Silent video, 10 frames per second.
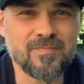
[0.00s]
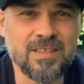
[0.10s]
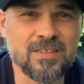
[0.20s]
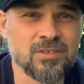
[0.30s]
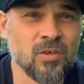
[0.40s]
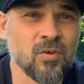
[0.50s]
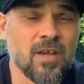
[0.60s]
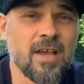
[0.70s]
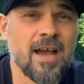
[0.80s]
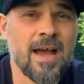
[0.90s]
So
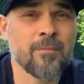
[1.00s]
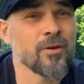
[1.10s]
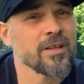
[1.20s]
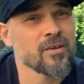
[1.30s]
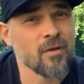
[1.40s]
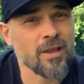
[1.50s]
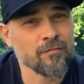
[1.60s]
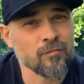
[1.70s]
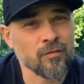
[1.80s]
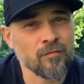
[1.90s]
I'm really
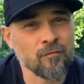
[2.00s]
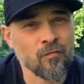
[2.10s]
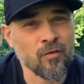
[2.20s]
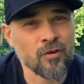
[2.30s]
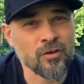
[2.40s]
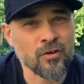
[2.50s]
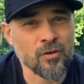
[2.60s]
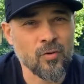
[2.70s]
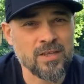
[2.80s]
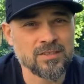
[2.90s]
grateful for your
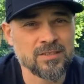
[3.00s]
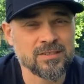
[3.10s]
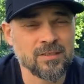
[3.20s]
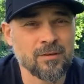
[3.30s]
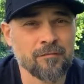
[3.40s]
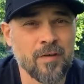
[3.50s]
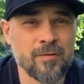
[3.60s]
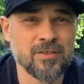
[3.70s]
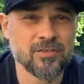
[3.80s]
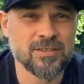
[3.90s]
questions. They were
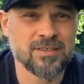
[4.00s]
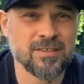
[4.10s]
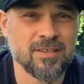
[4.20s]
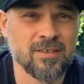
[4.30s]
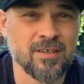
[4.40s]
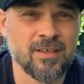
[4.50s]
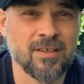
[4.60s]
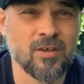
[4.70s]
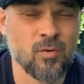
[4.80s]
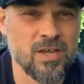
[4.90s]
very interesting
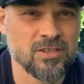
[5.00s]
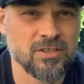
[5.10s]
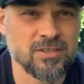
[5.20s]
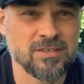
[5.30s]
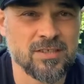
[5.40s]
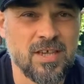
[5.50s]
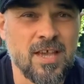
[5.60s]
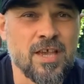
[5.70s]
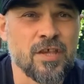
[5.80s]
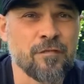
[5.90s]
questions.
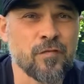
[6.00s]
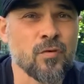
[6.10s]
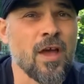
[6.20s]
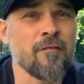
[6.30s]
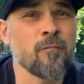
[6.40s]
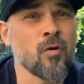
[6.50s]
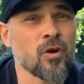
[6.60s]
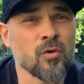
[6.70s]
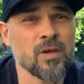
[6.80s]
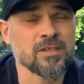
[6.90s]
If you have more
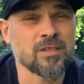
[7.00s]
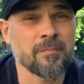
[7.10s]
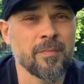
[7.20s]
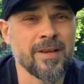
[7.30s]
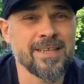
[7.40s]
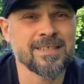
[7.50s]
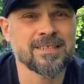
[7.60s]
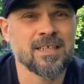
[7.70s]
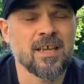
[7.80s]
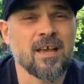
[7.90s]
questions,
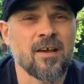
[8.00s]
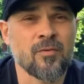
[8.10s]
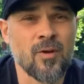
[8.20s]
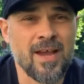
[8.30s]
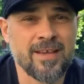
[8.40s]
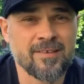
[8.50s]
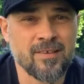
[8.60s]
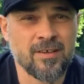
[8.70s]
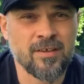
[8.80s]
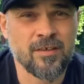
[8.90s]
please write
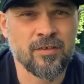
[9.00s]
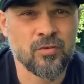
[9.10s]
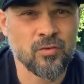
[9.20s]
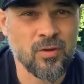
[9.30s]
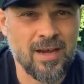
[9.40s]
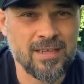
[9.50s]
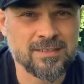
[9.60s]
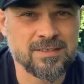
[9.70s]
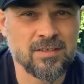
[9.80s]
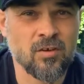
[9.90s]
to
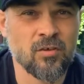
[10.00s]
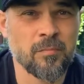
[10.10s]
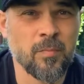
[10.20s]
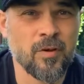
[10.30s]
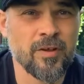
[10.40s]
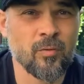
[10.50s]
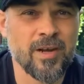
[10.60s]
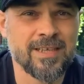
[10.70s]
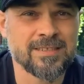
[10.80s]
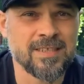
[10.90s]
us on Body
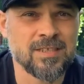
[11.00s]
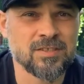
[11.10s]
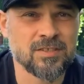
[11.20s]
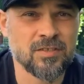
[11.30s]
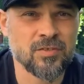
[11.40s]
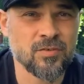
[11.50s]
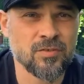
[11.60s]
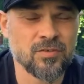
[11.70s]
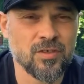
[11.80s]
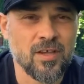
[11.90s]
Awareness
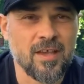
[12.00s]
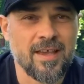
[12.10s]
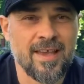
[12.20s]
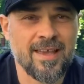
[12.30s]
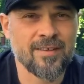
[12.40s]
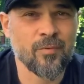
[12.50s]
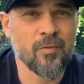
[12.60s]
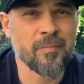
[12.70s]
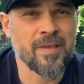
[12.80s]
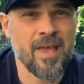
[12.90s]
Institute, and we
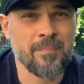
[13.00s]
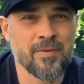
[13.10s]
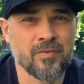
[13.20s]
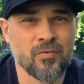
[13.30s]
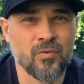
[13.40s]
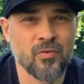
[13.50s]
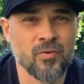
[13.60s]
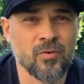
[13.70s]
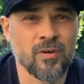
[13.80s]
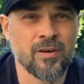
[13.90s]
will be happy
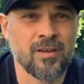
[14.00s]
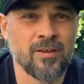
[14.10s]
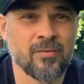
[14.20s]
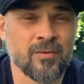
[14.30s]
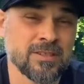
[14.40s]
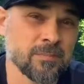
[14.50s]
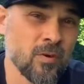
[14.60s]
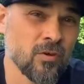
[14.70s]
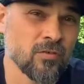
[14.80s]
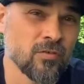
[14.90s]
to respond